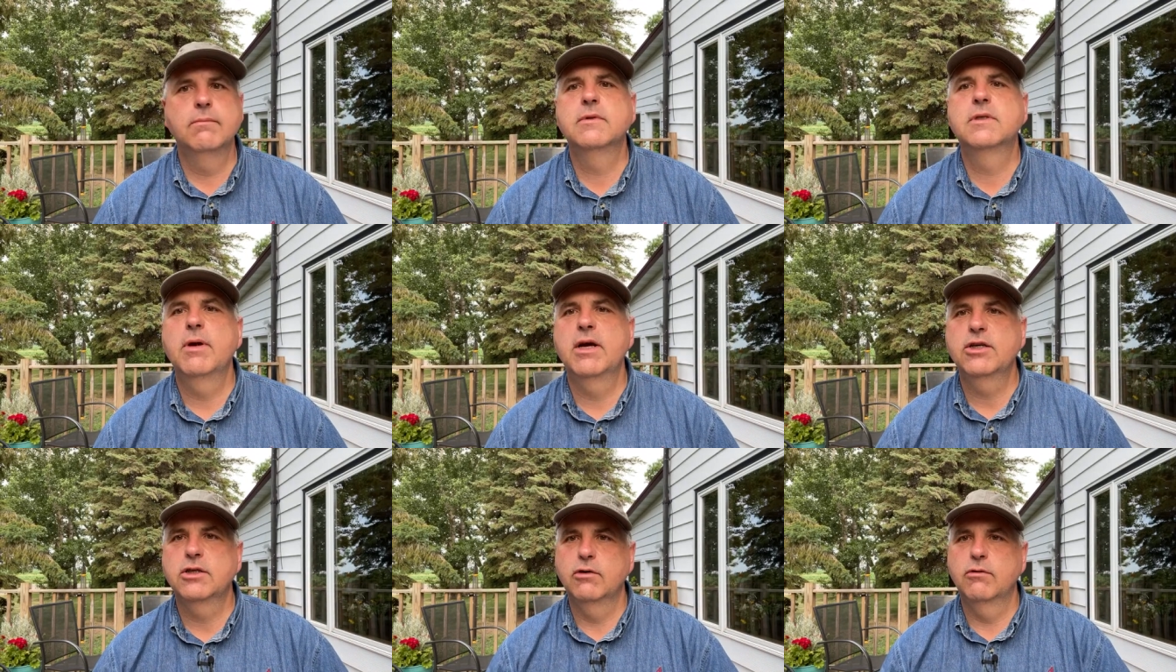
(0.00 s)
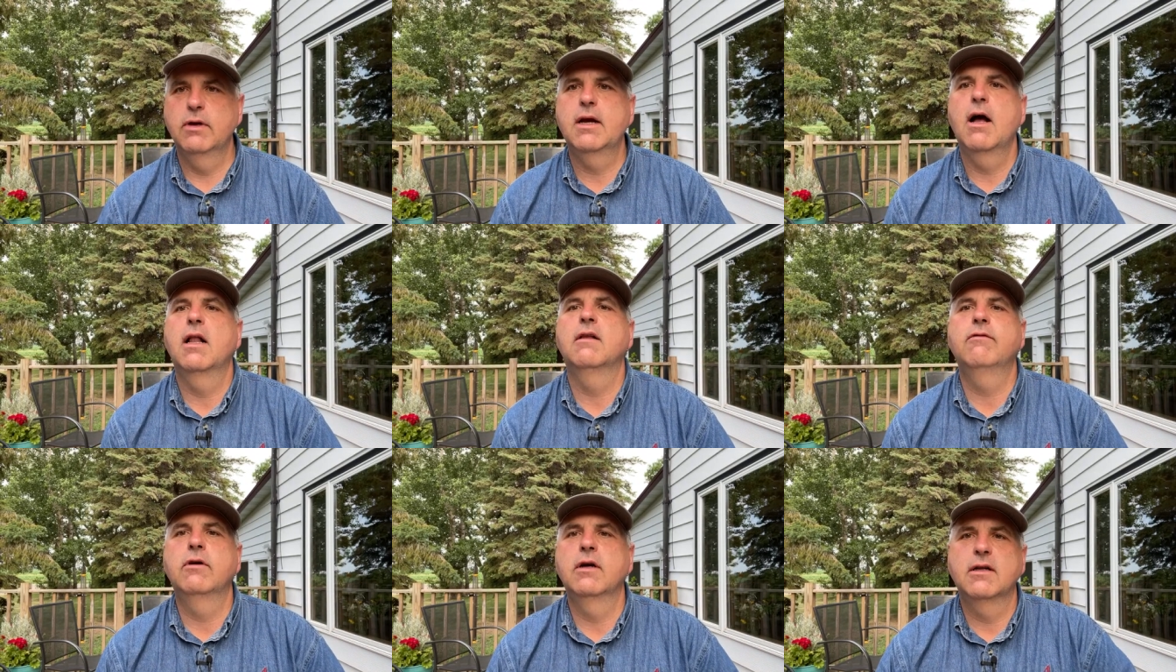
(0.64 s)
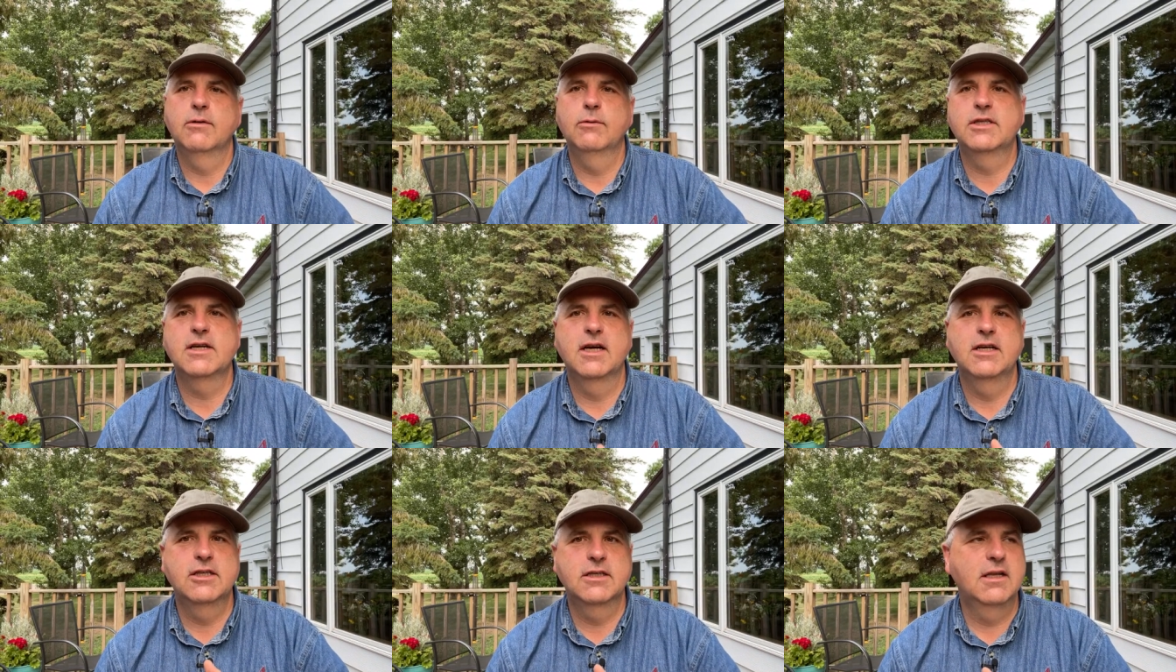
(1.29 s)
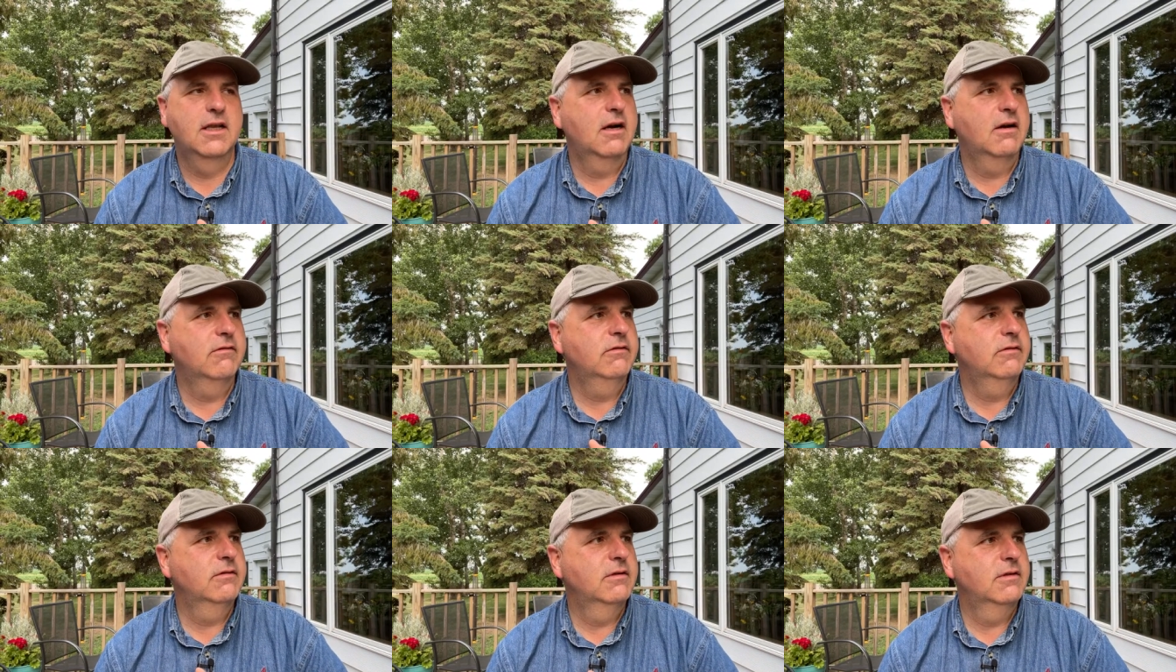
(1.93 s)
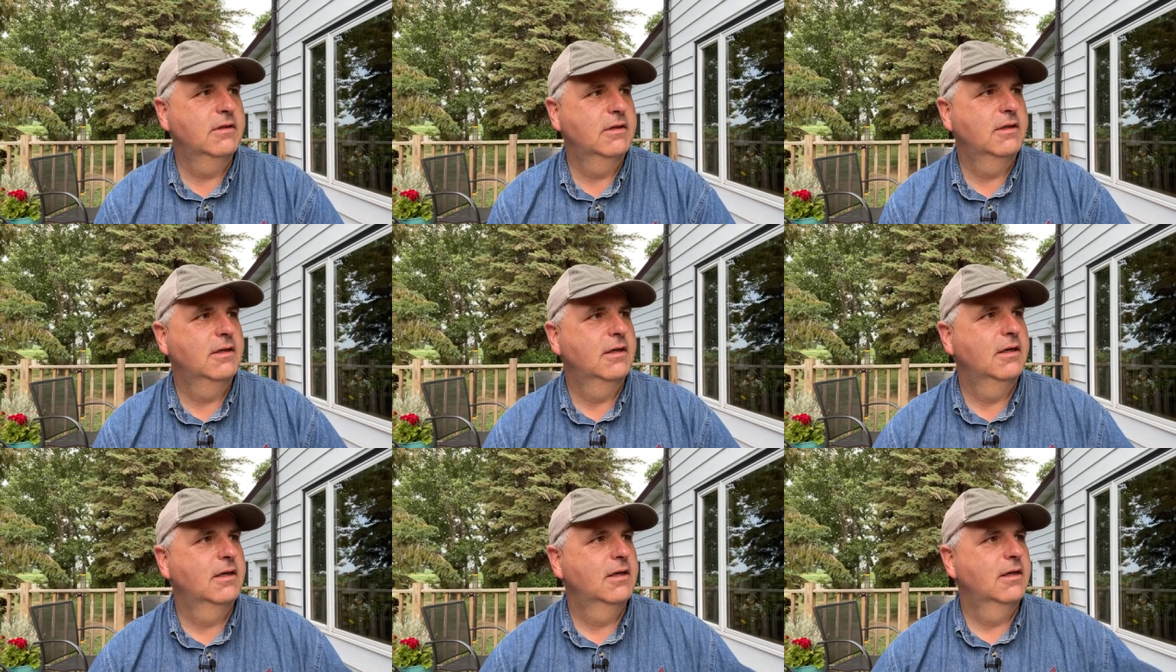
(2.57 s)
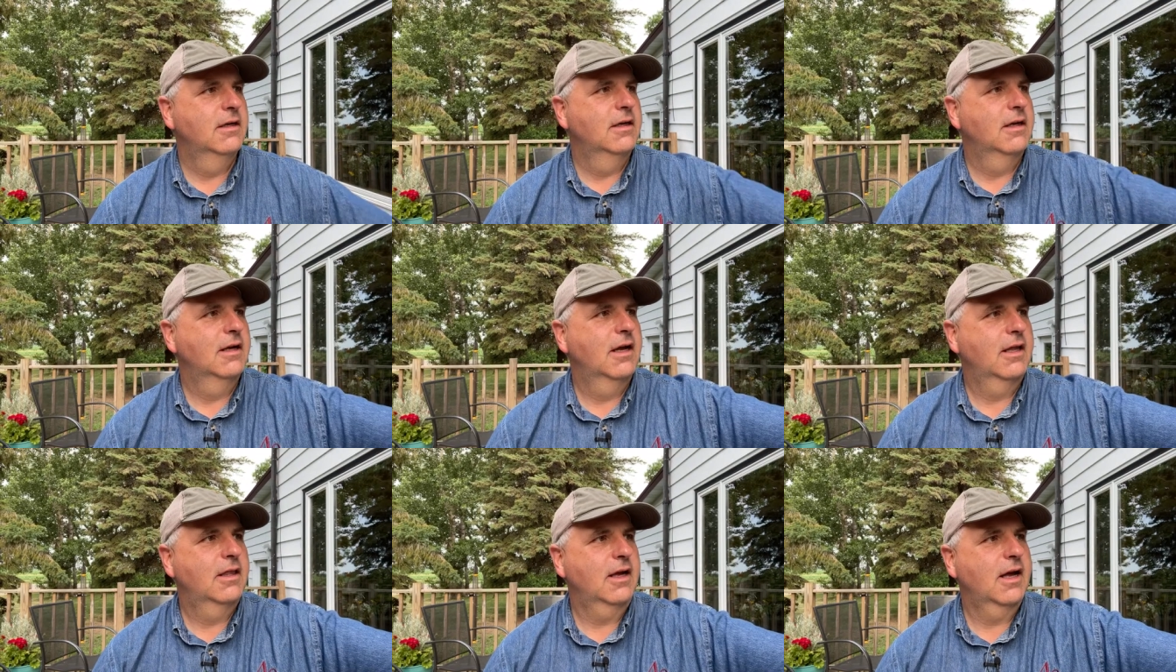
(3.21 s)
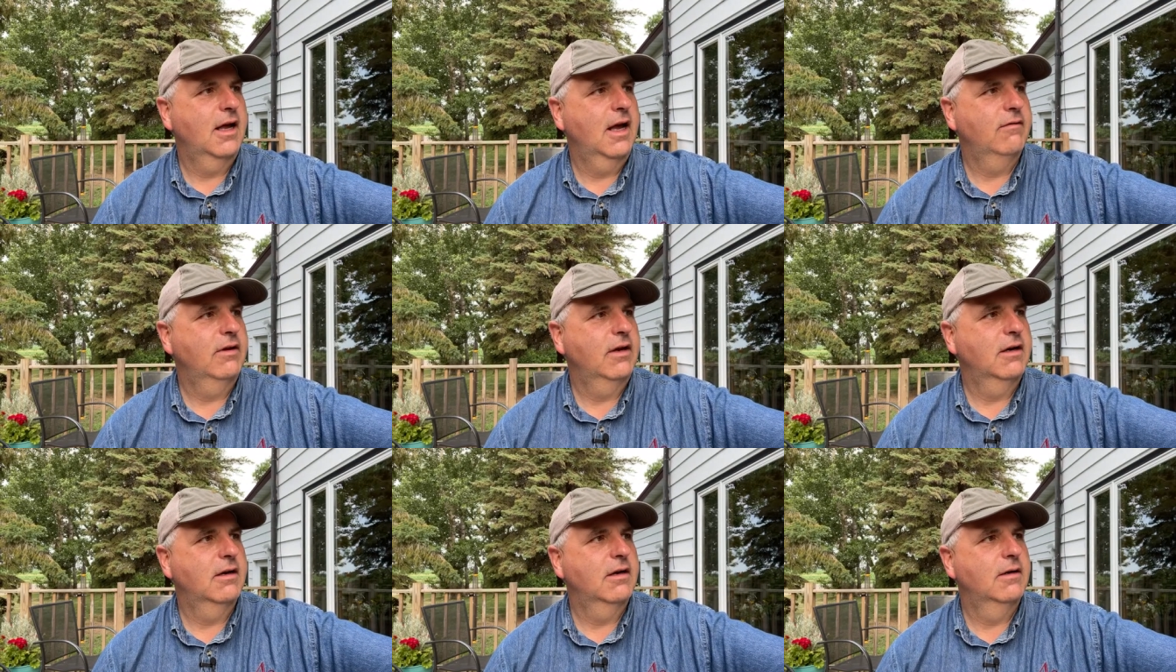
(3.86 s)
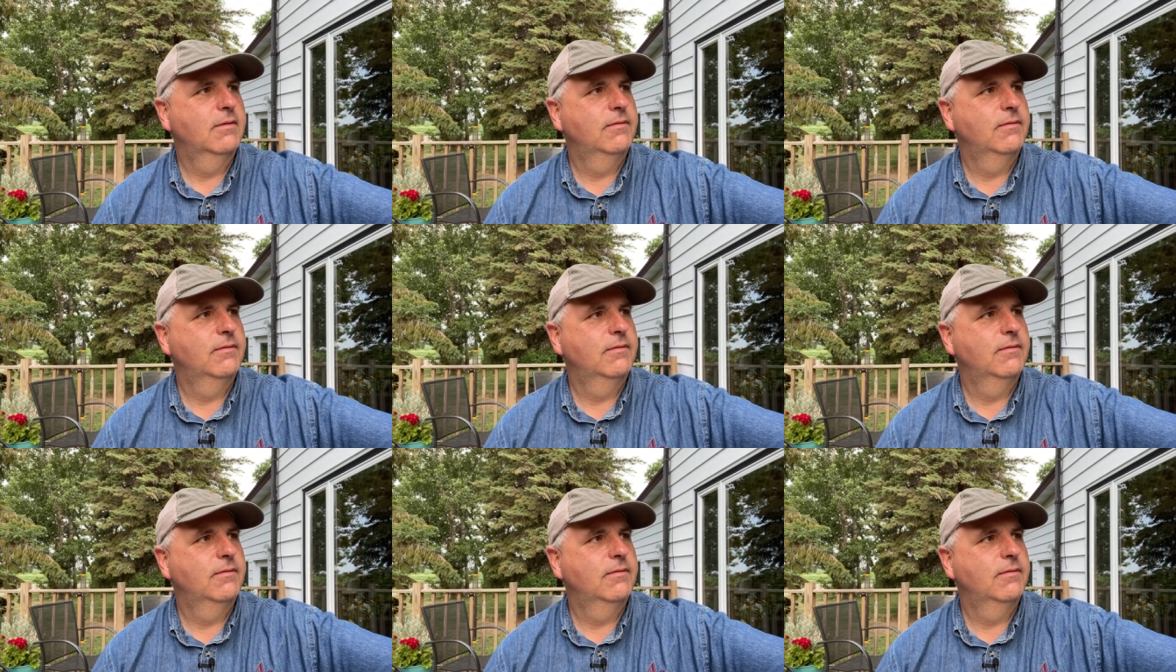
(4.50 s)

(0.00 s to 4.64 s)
special Greek olive oil, which I just love. I think I have it here.